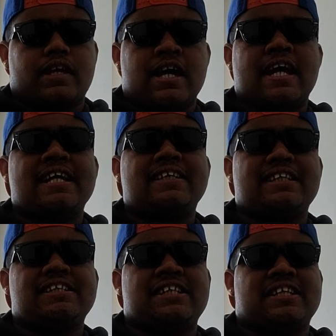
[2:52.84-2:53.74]
I gotta
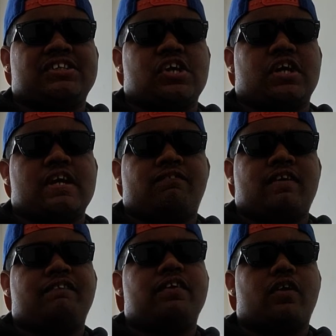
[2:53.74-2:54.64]
see TikTok if
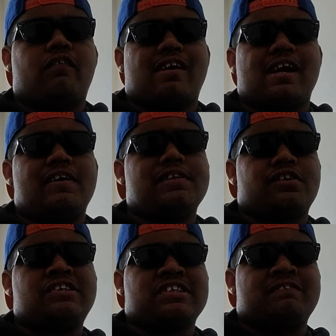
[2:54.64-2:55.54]
I've been going live, so
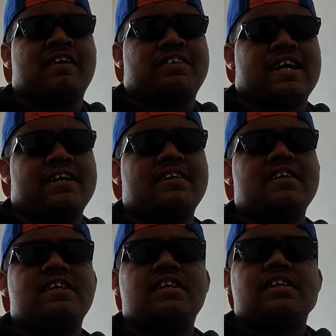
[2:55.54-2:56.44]
I'll see about that.
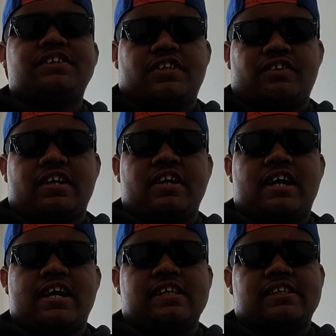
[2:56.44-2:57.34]
So yeah
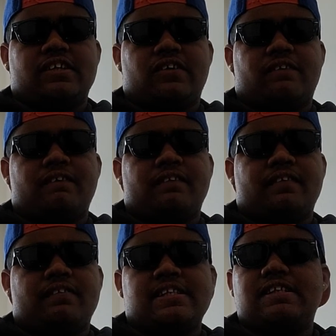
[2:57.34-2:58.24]
guys, so
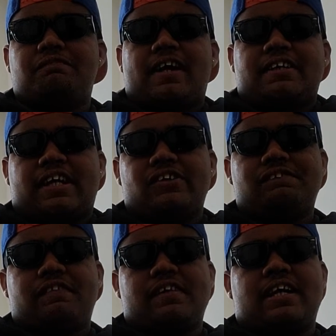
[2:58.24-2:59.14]
this is my
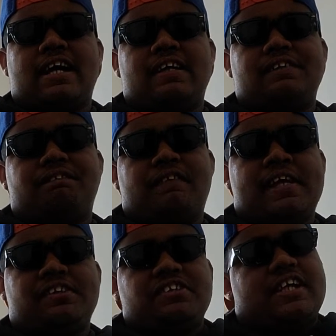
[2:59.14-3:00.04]
announcement I
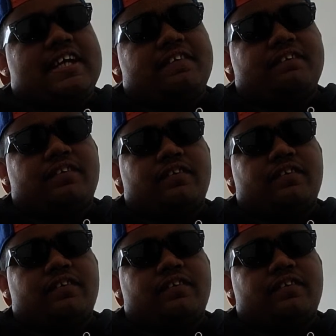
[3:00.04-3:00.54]
make today,